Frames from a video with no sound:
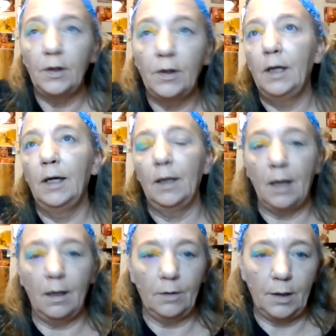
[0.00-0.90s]
color
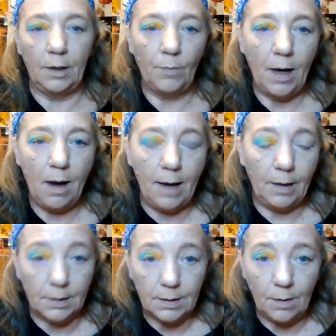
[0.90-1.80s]
under my eye because I'm
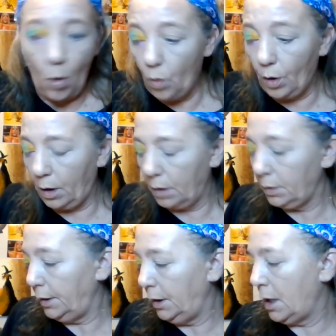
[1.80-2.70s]
older, you
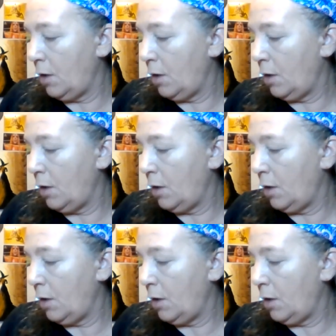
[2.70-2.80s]
know.